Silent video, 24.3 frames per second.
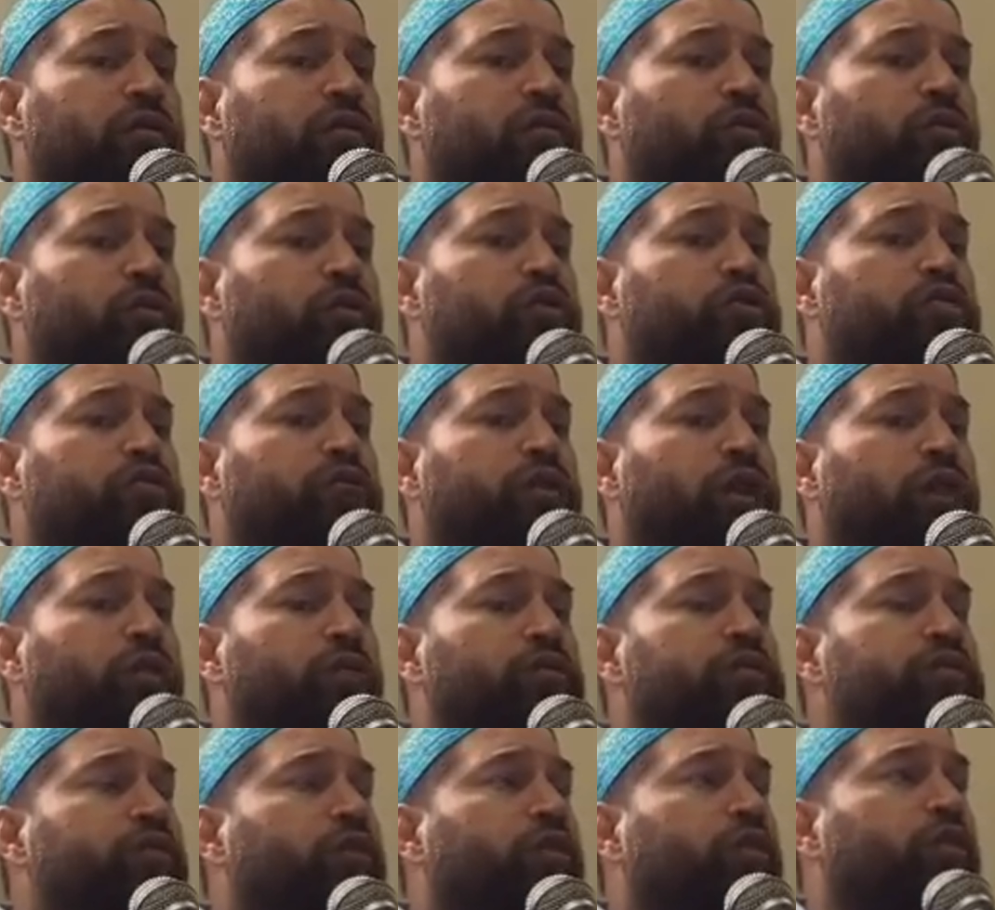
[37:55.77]
which
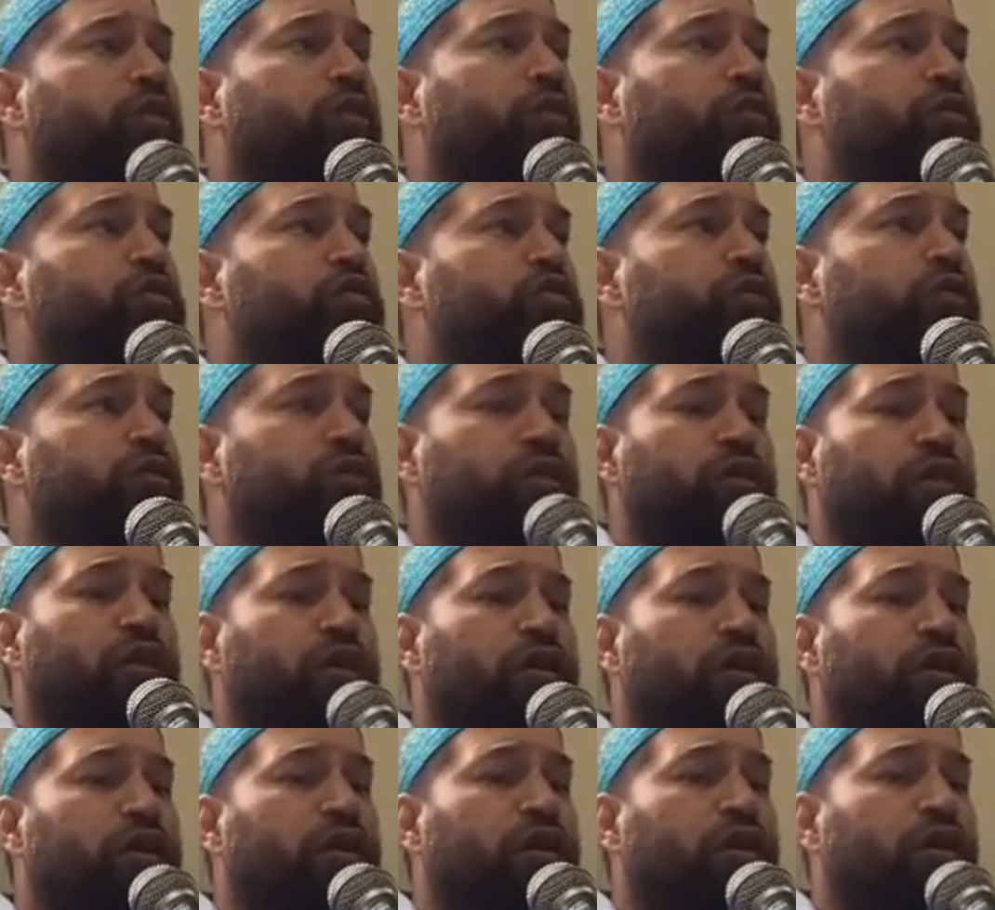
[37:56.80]
follows the curvature
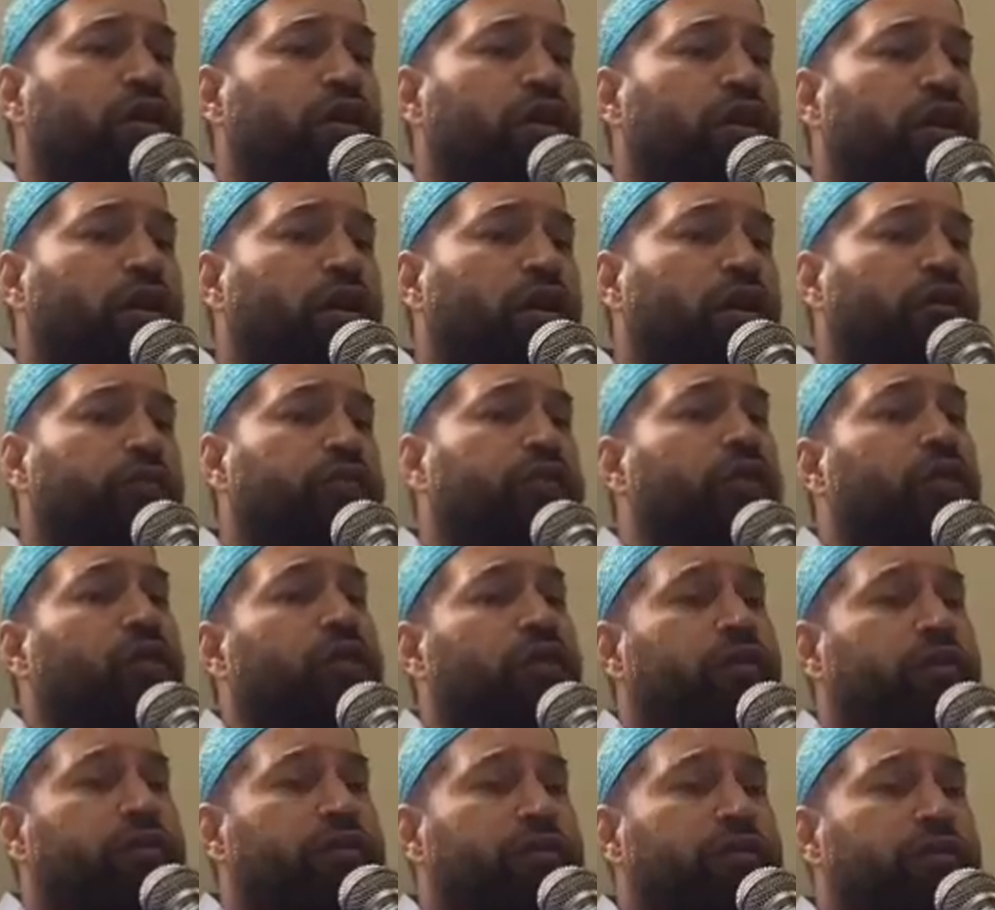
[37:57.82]
of the
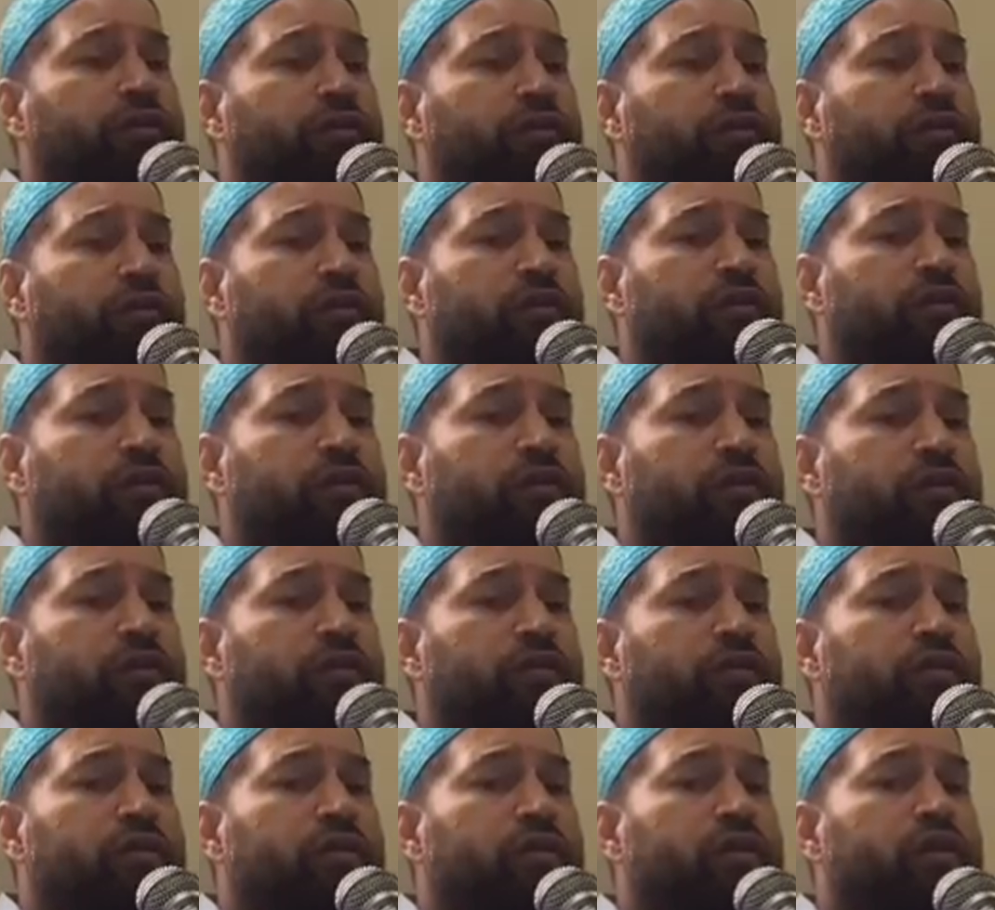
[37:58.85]
earth.
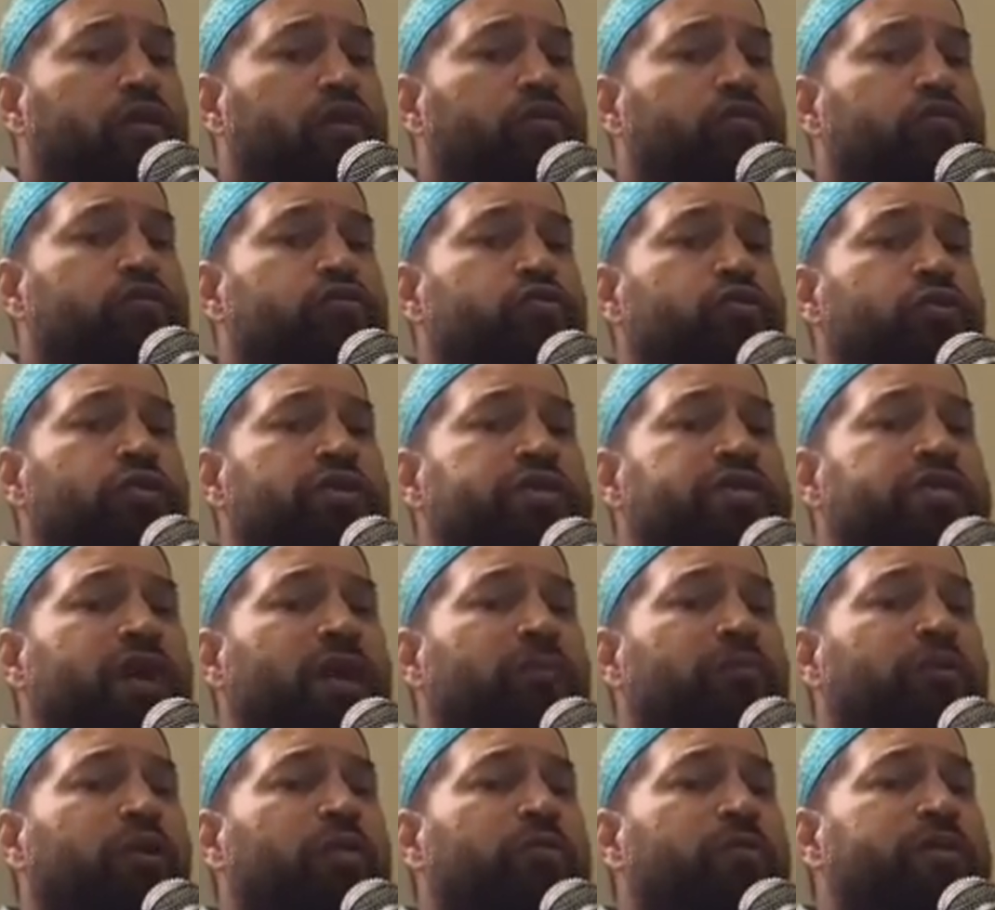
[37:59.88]
So it is
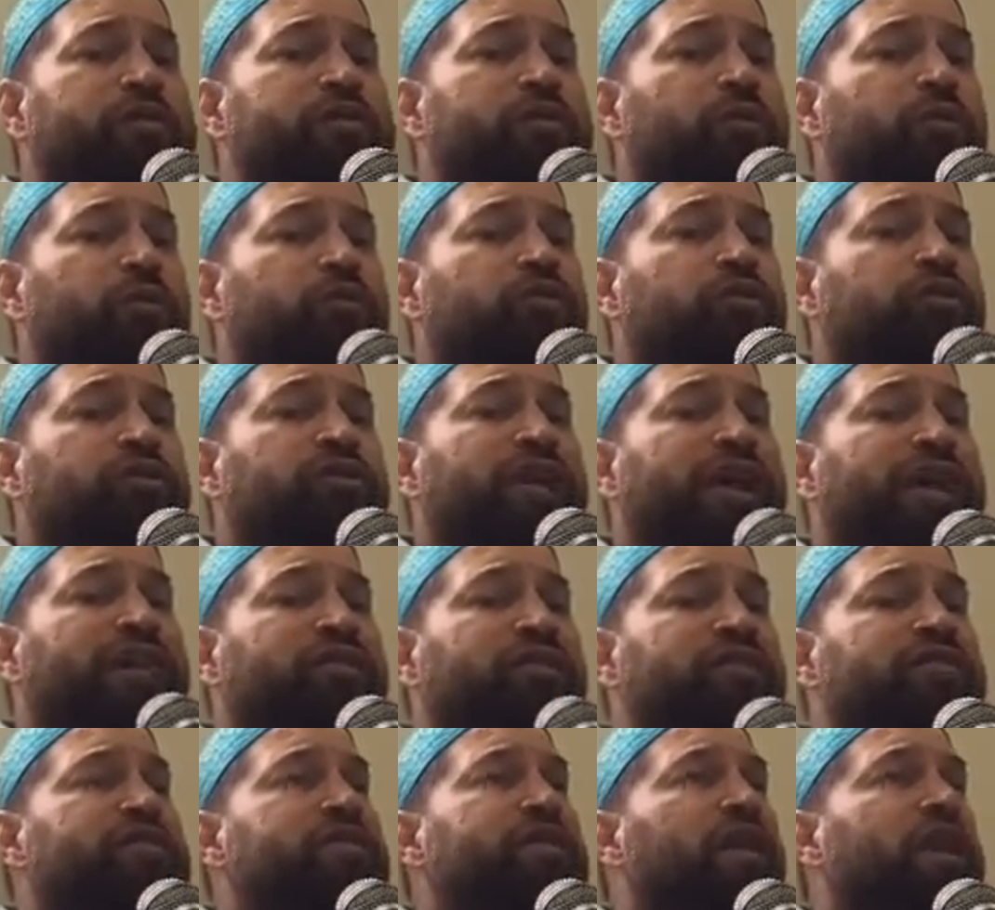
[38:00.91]
not permissible to take
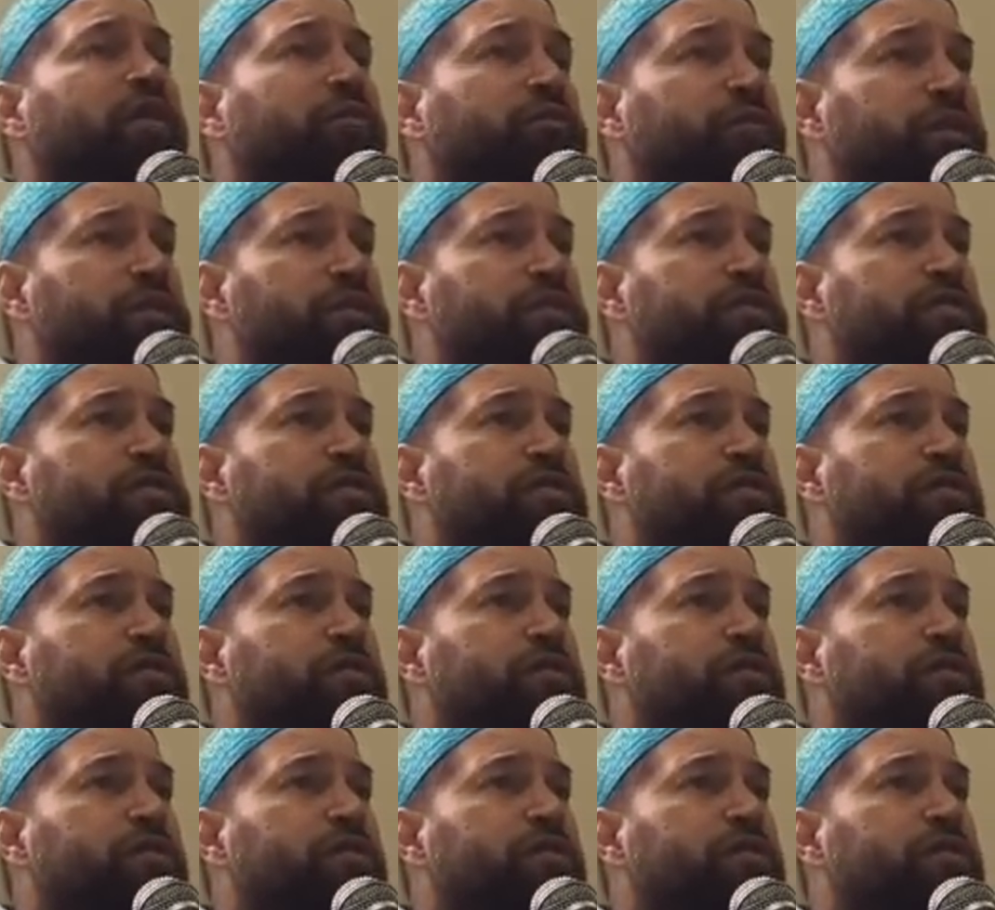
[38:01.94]
their statements